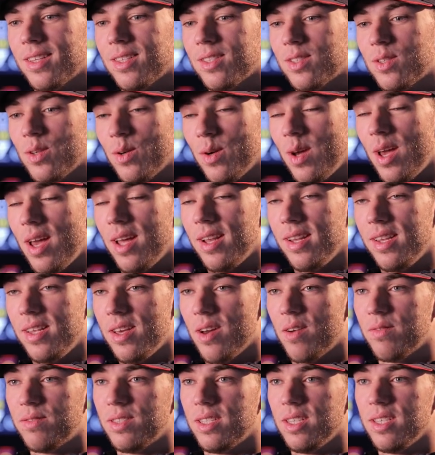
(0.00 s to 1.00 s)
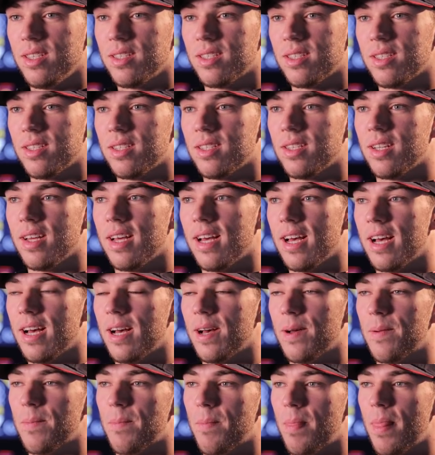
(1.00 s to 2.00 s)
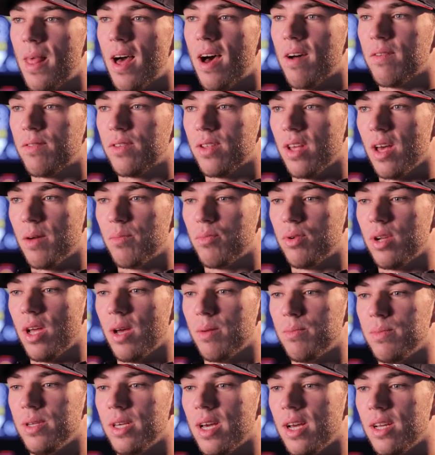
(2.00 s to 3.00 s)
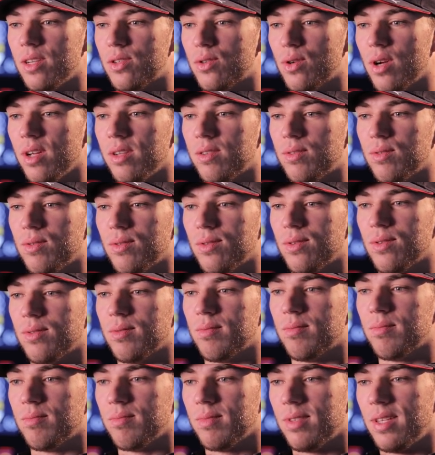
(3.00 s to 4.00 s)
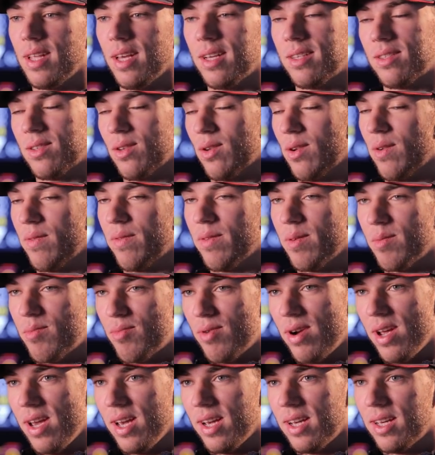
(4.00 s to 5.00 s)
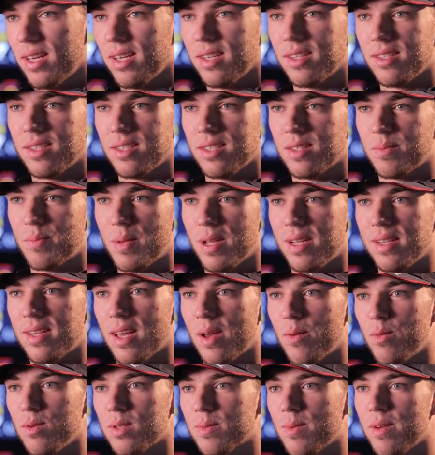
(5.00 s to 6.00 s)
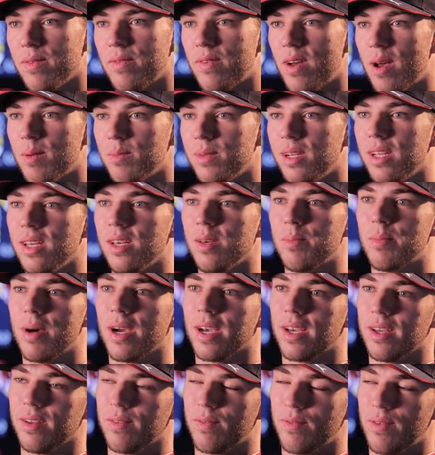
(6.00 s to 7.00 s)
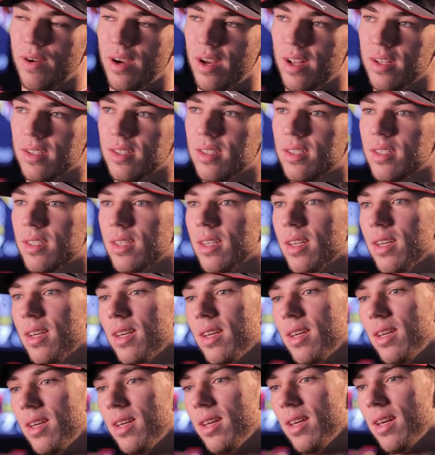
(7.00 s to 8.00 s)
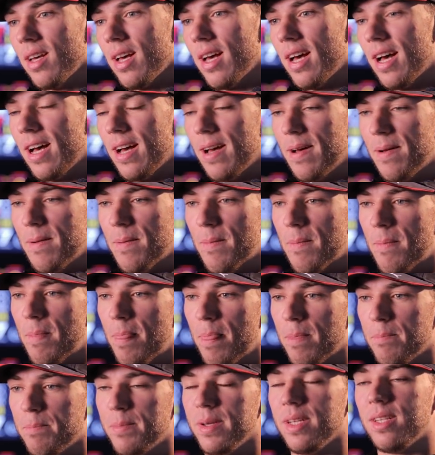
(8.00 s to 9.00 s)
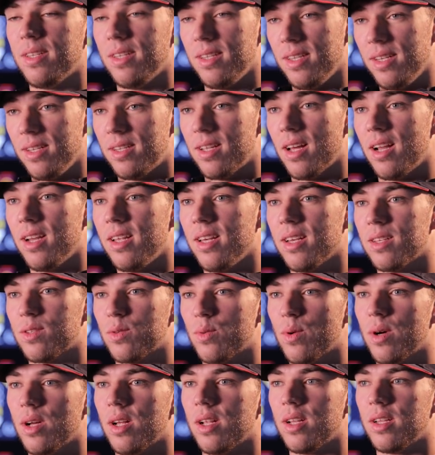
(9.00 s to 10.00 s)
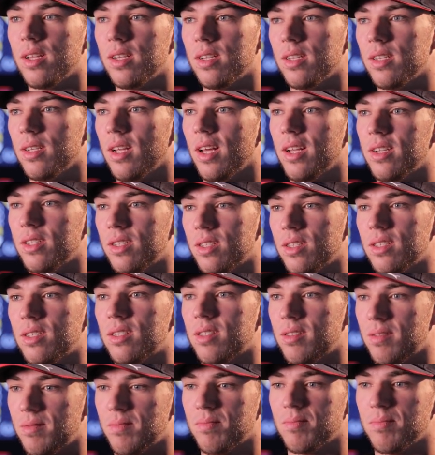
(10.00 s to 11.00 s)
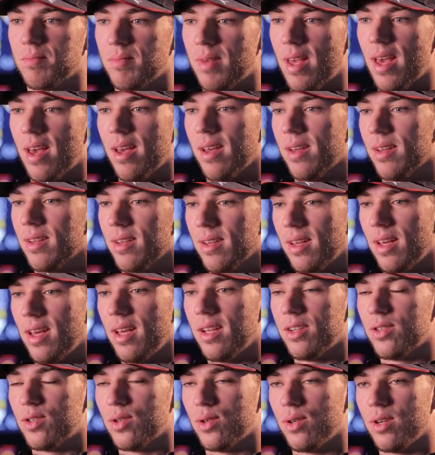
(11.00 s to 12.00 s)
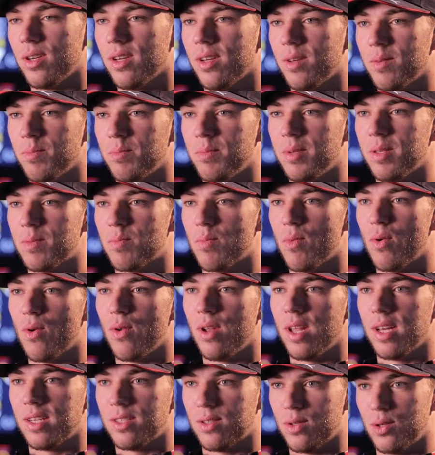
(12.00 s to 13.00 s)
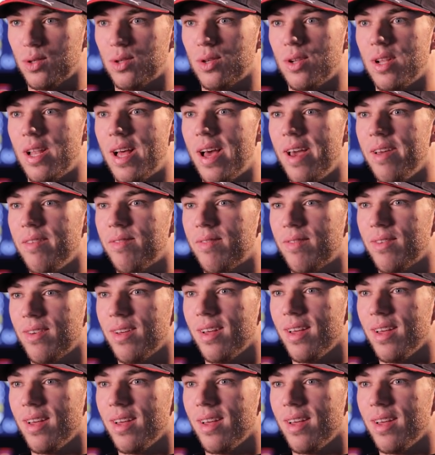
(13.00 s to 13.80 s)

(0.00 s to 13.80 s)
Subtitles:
So yeah, in the off season, after Abu Dhabi, I tried to take sort of a break, just spend time with my family back in France, bit in Italy as well, and just yeah, enjoy a bit more like social life